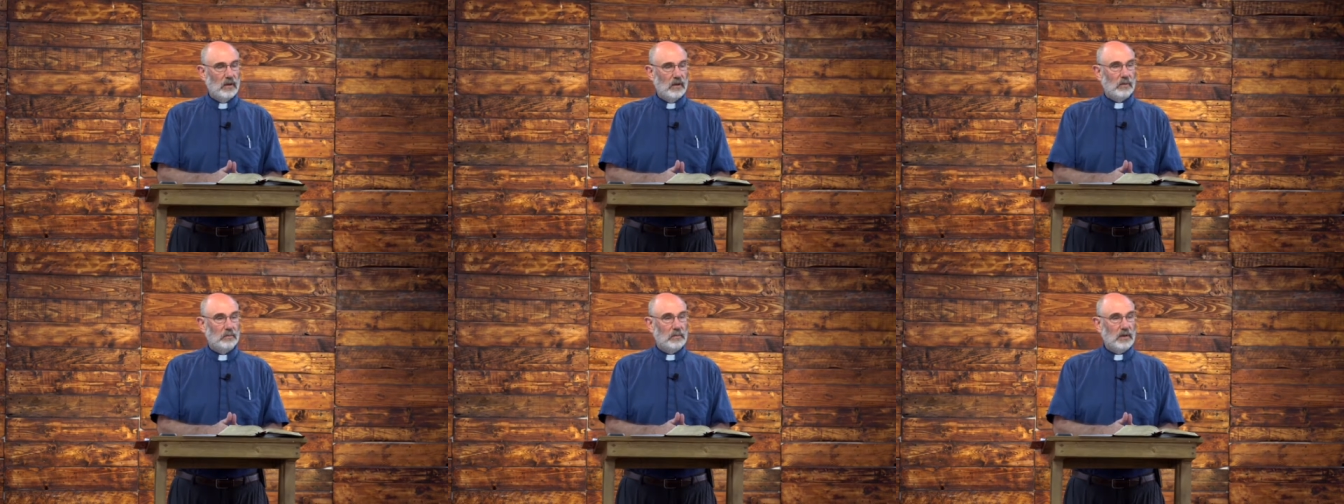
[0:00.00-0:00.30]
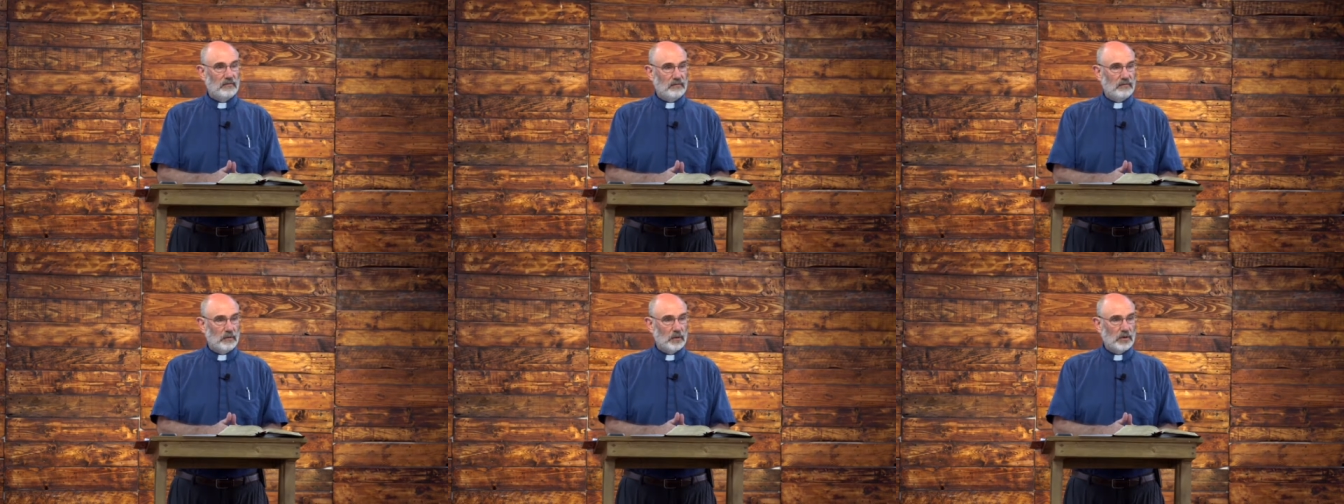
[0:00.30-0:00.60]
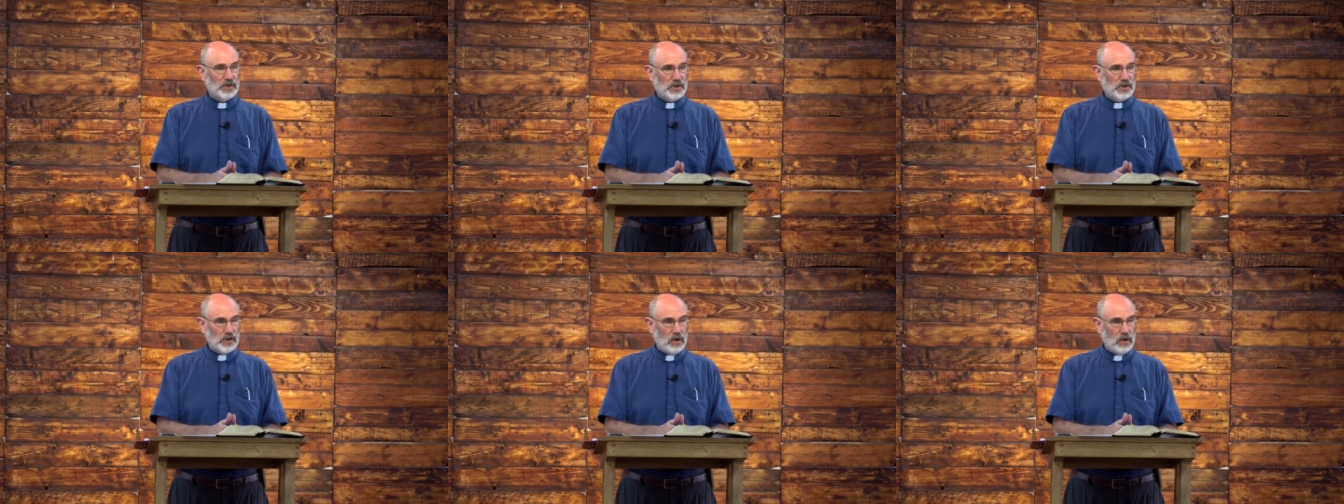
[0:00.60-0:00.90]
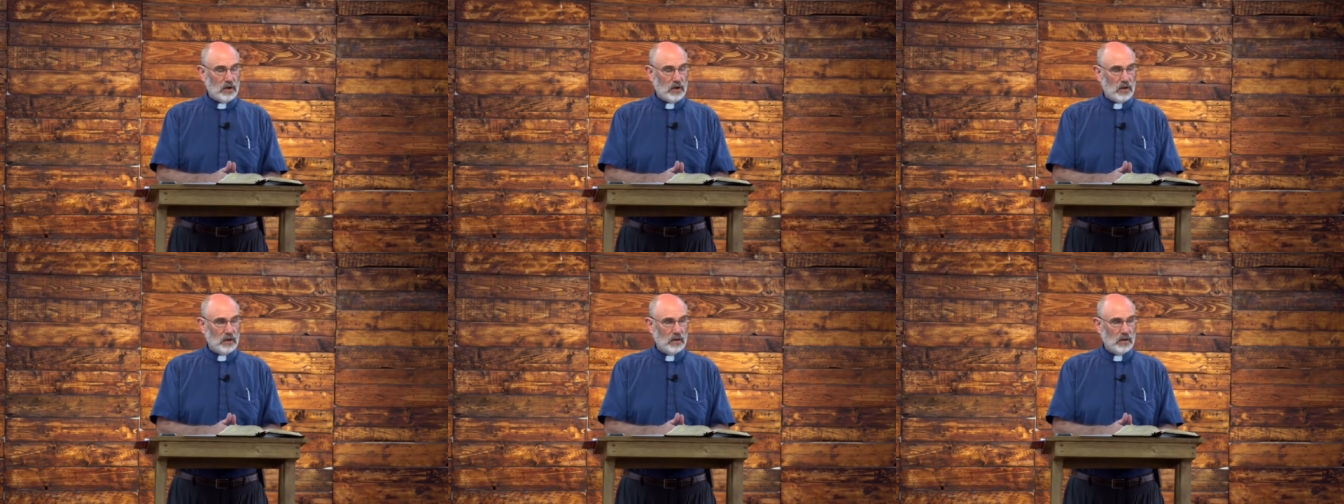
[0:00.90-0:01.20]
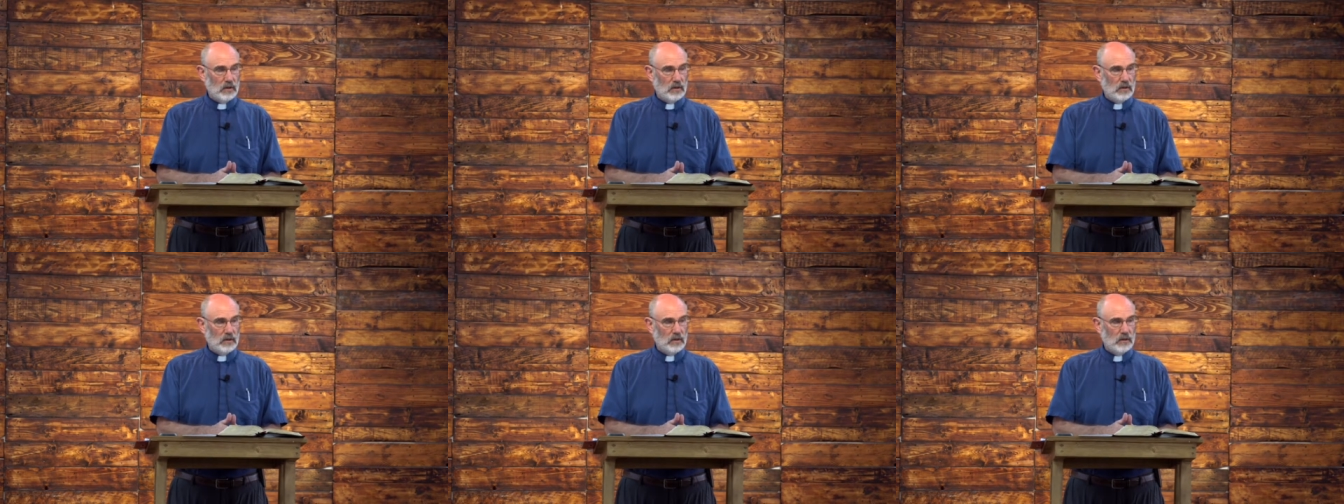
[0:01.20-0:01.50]
before
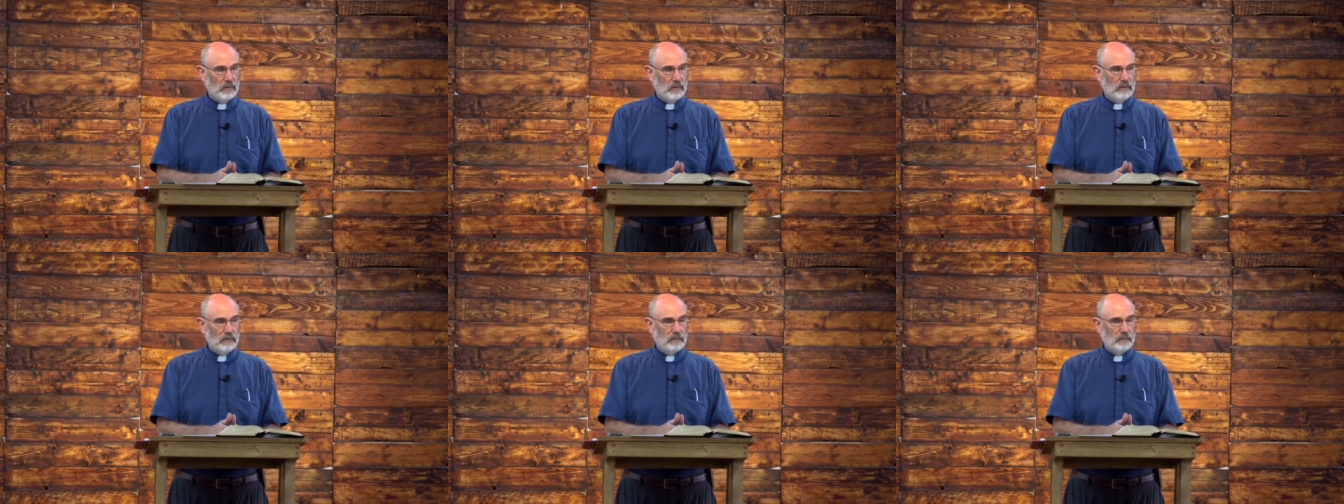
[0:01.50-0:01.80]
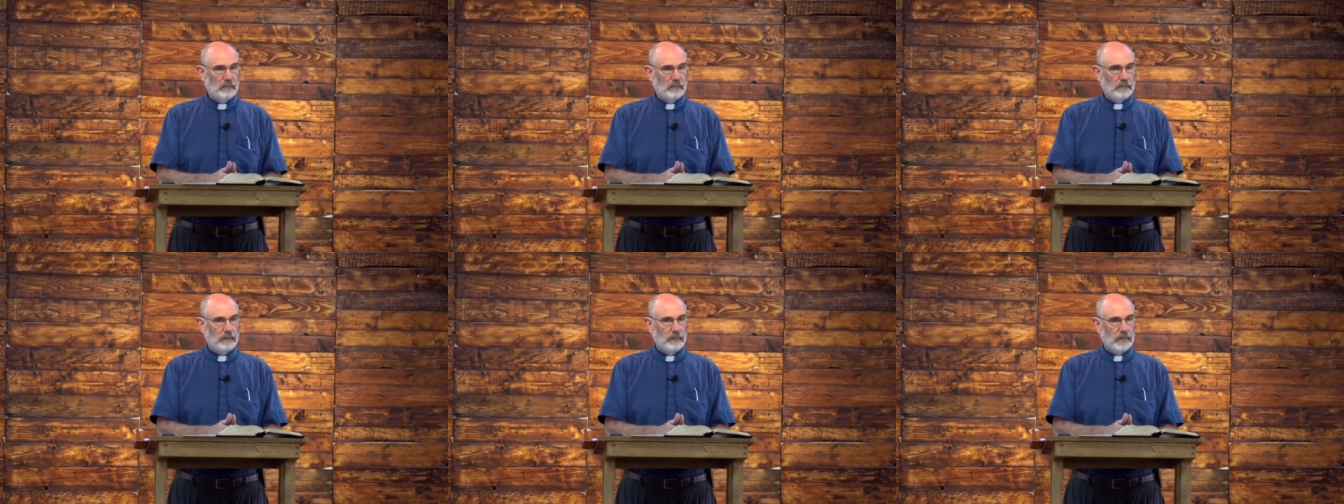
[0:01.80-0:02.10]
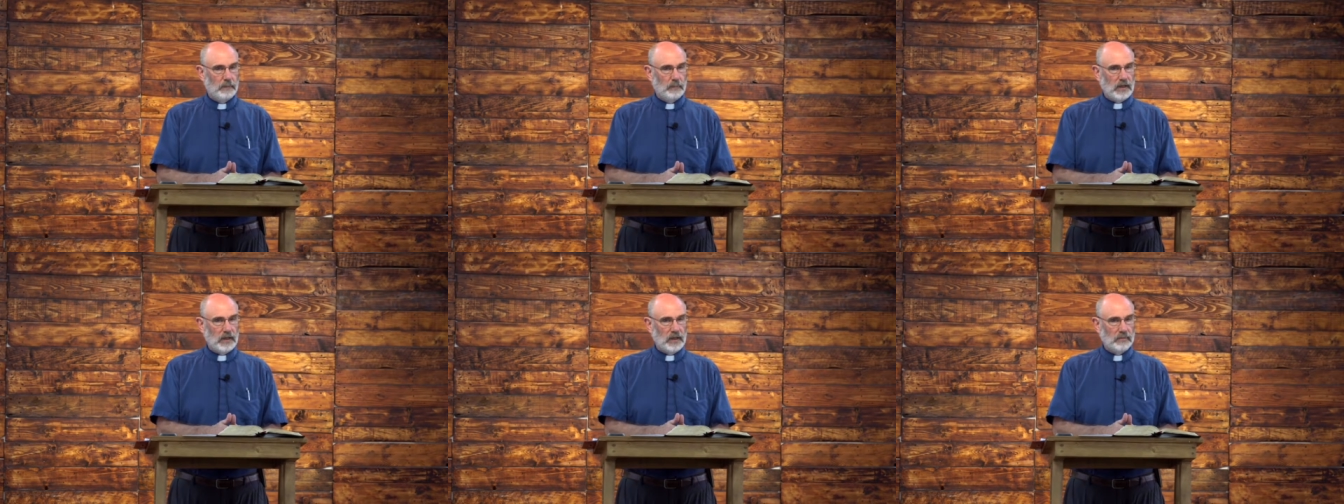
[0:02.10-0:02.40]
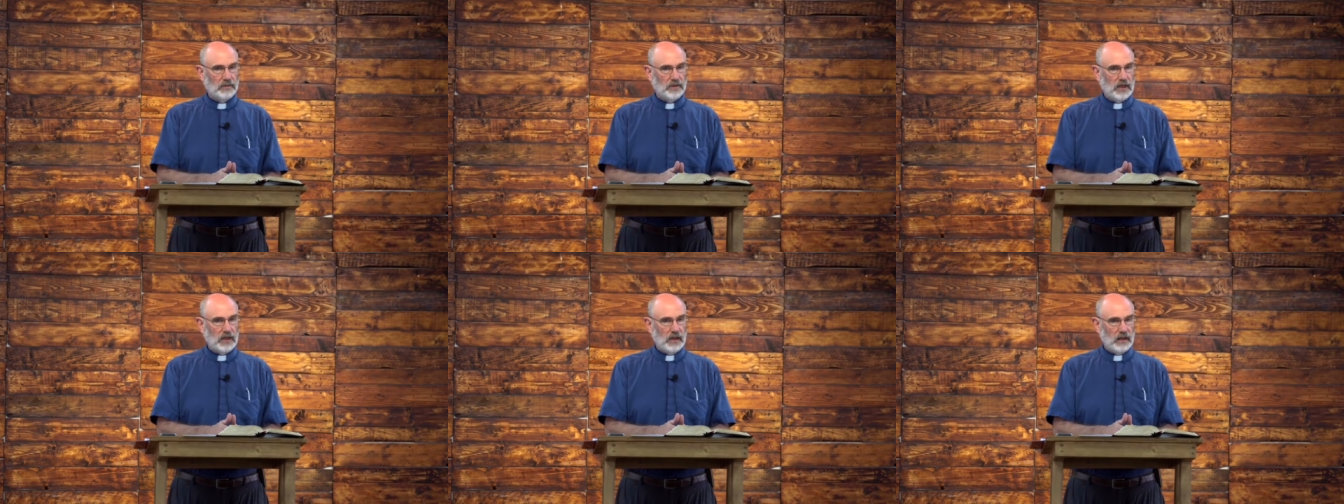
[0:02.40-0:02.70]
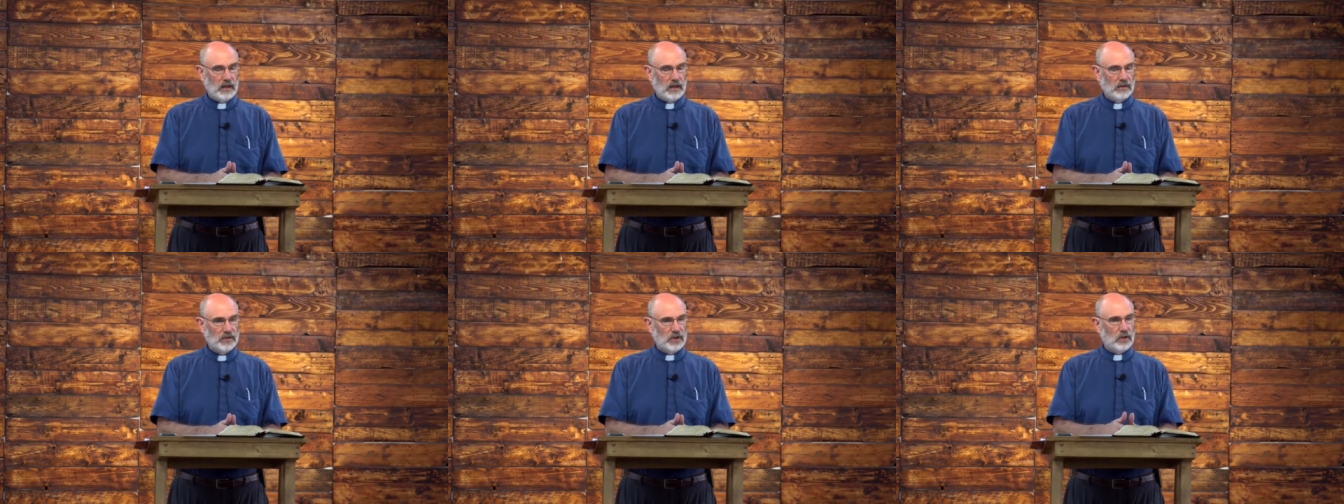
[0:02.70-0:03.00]
Saul becomes
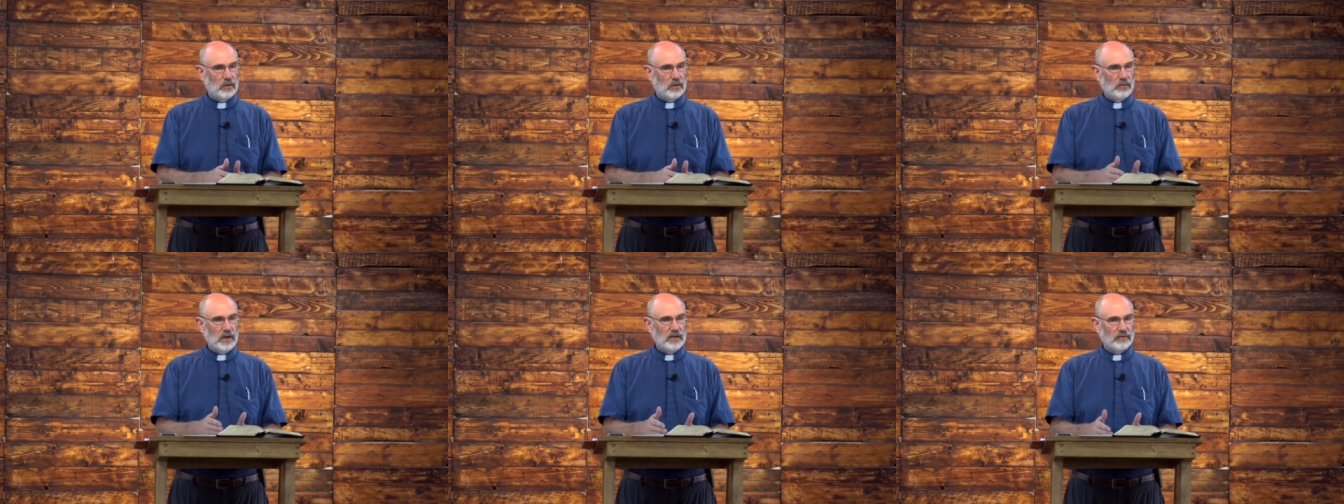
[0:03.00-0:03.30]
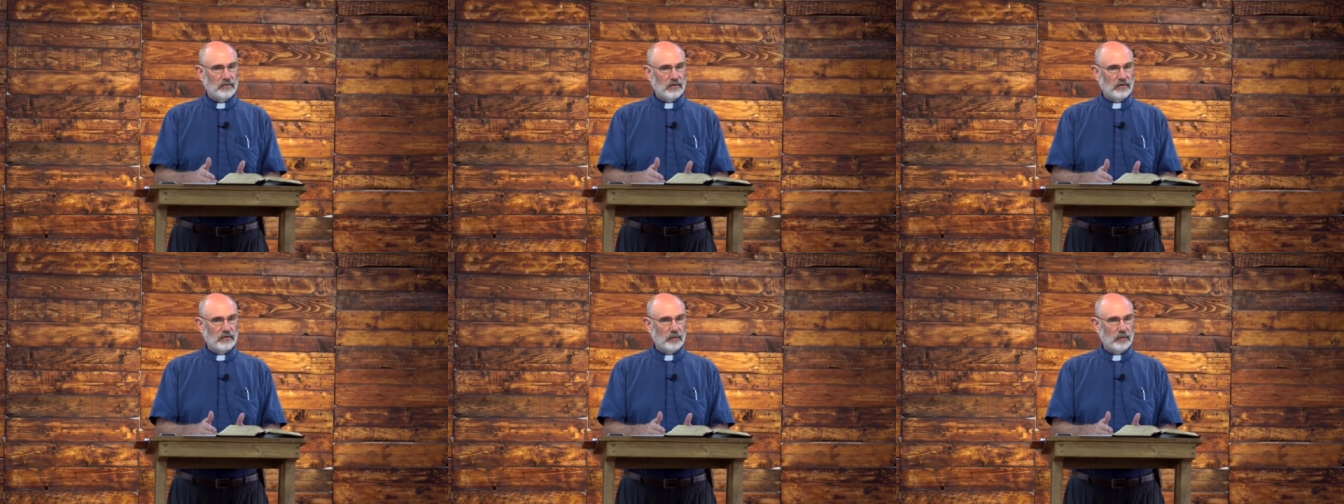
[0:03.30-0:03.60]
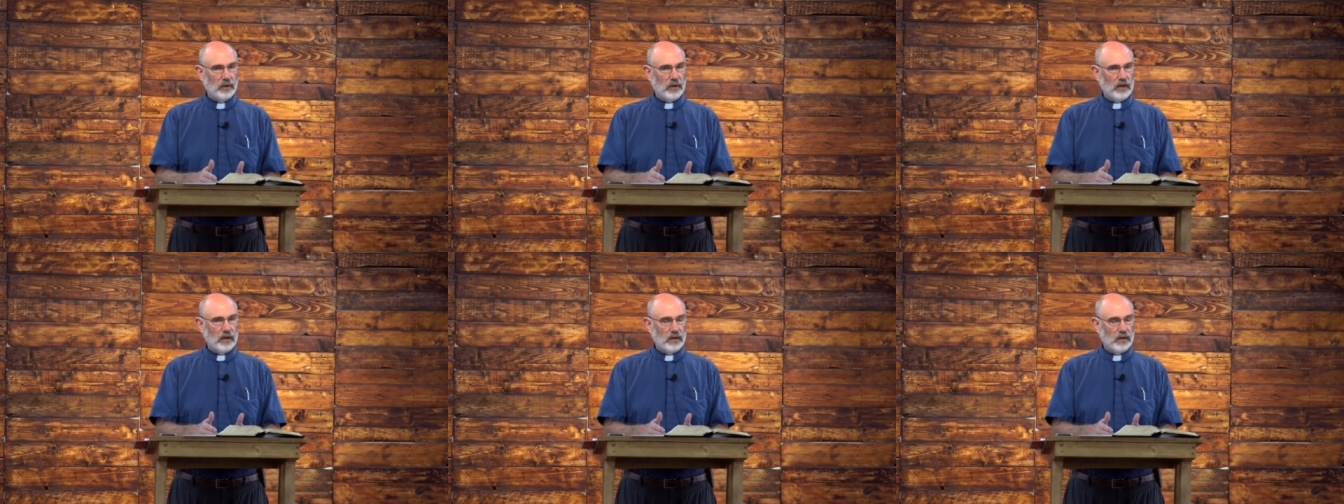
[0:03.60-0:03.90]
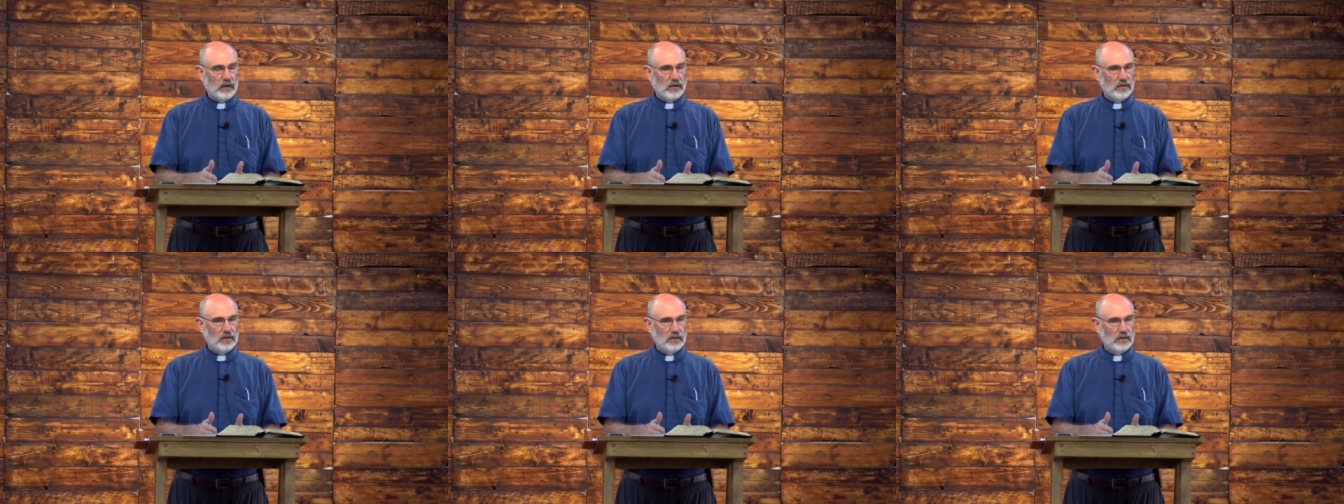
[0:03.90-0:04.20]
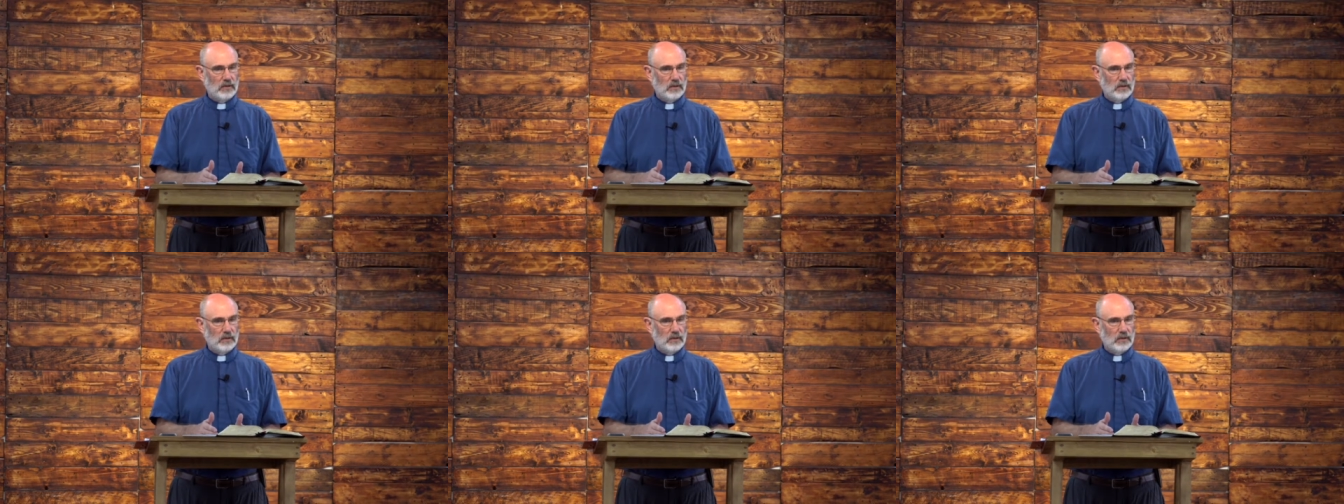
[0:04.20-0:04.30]
king. Saul reigns for 40 years.